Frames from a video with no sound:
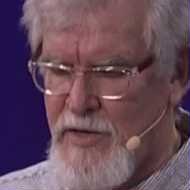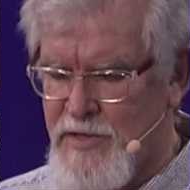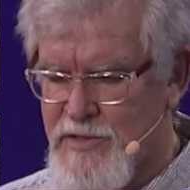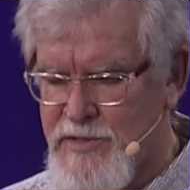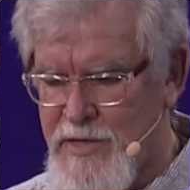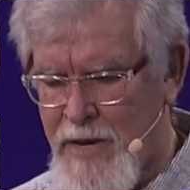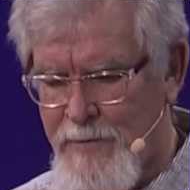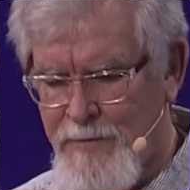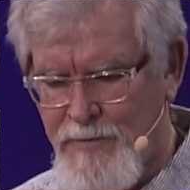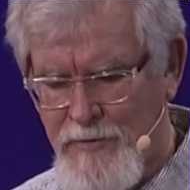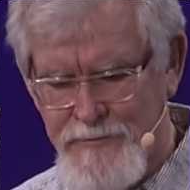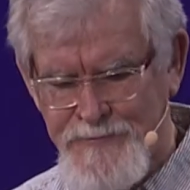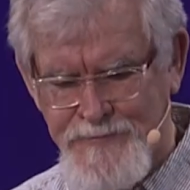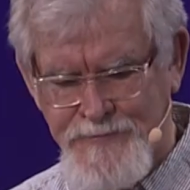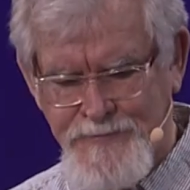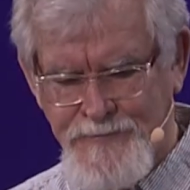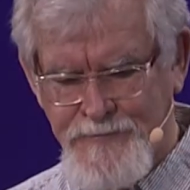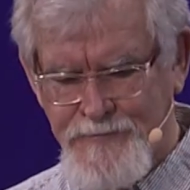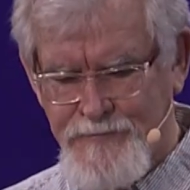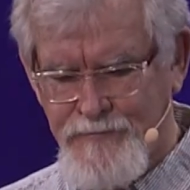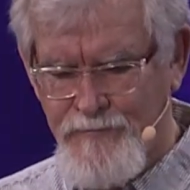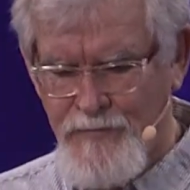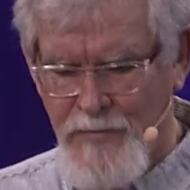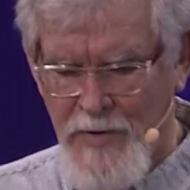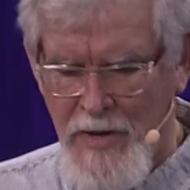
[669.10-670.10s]
example.
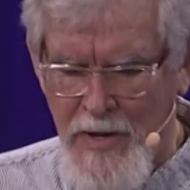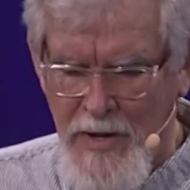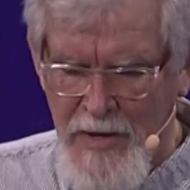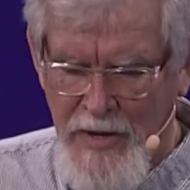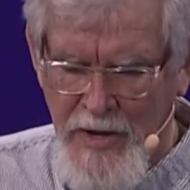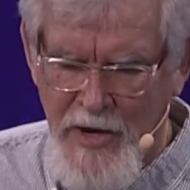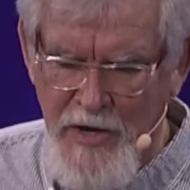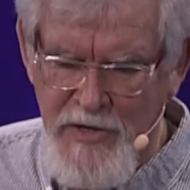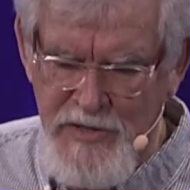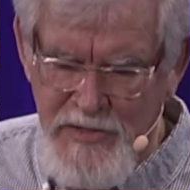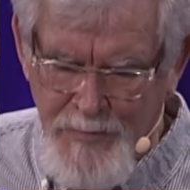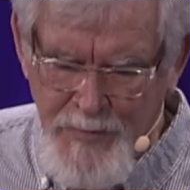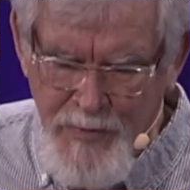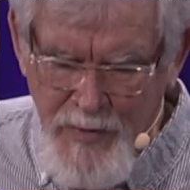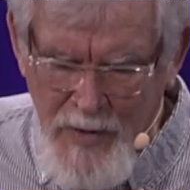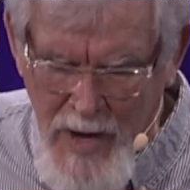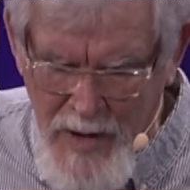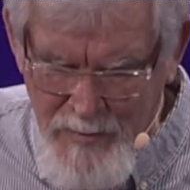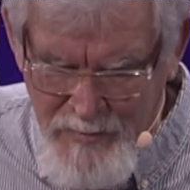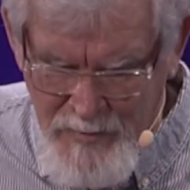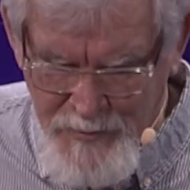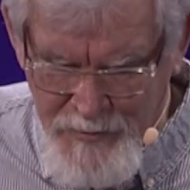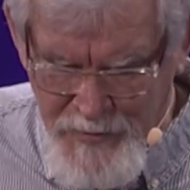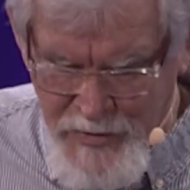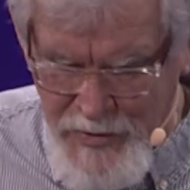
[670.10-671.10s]
Now, here's the
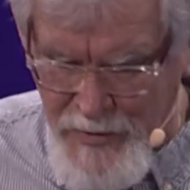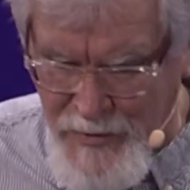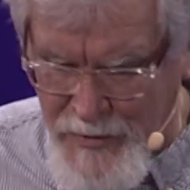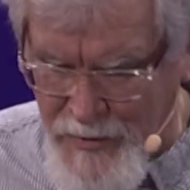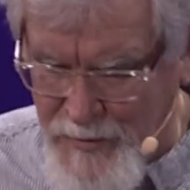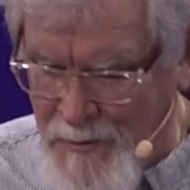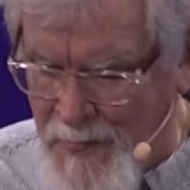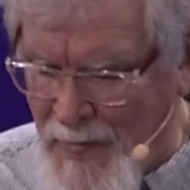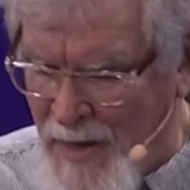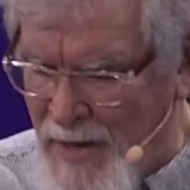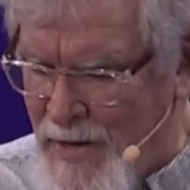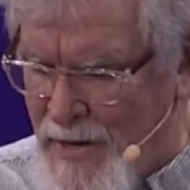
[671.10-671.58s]
problem, too,